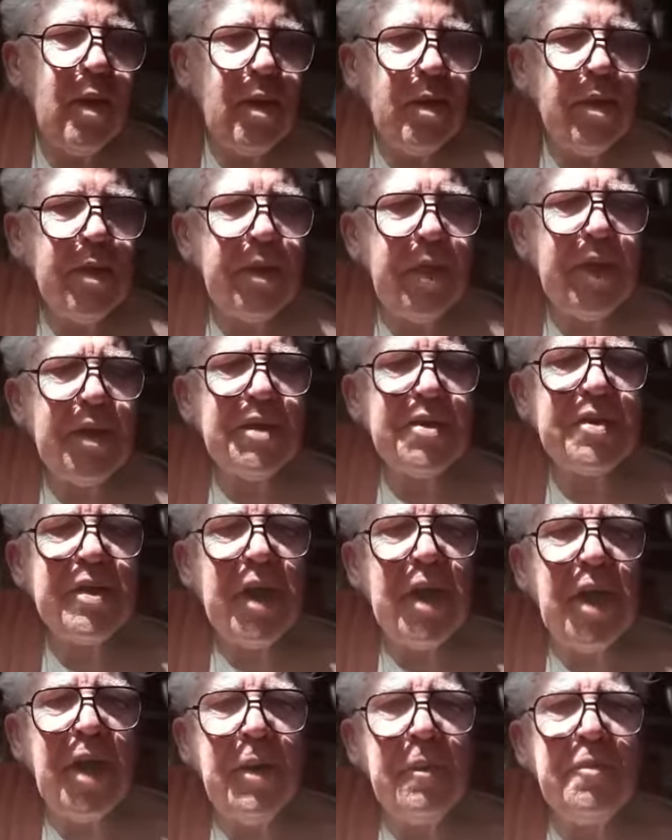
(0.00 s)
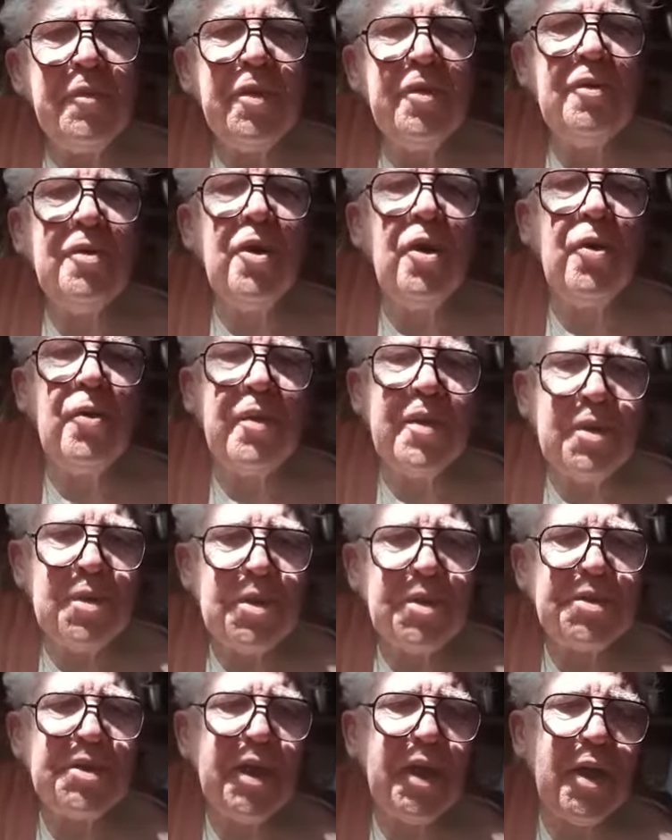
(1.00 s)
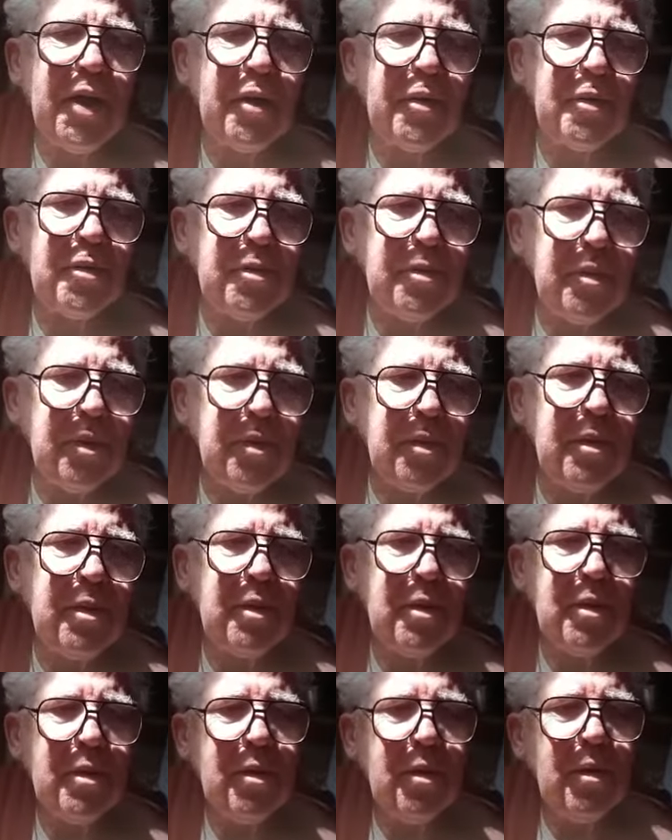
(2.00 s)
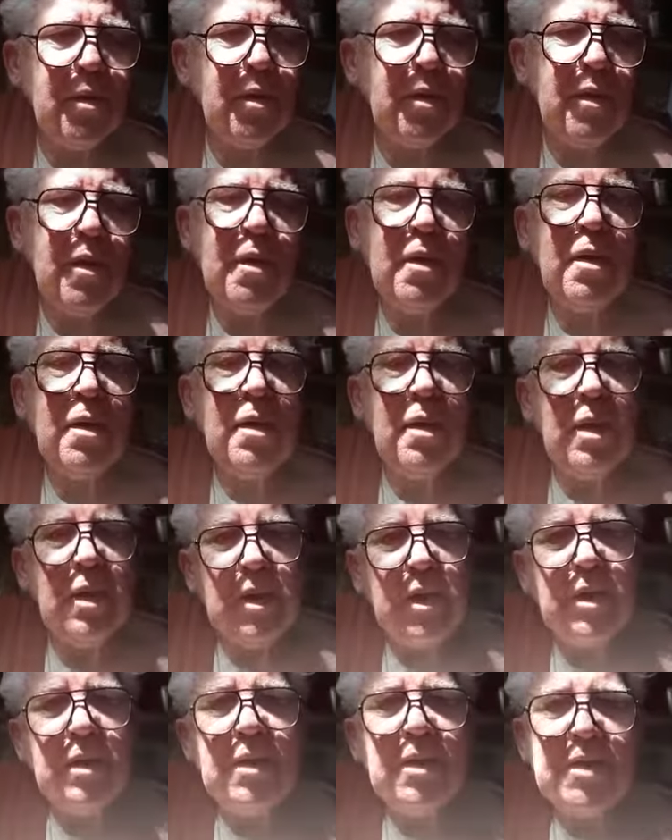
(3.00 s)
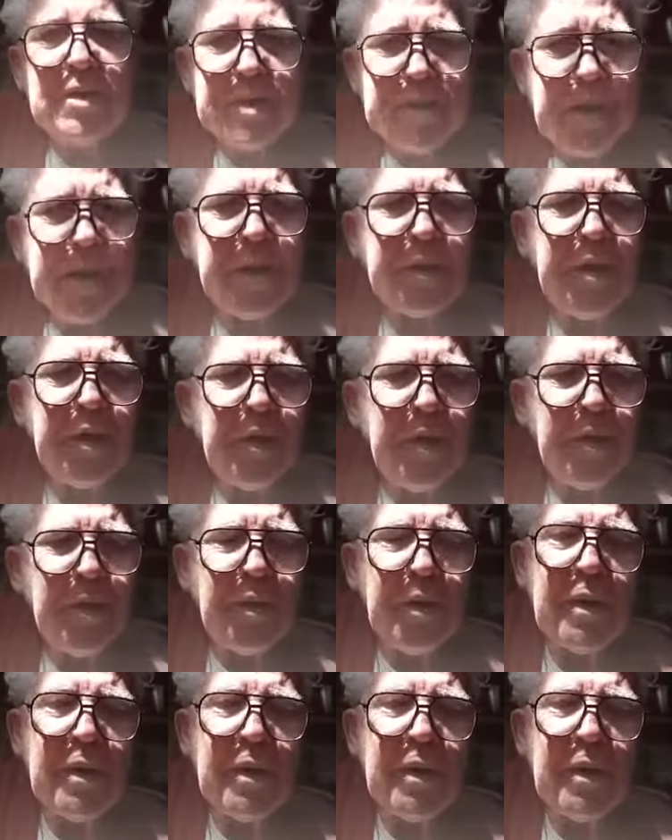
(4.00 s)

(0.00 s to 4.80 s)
the next time you go into town, stay there.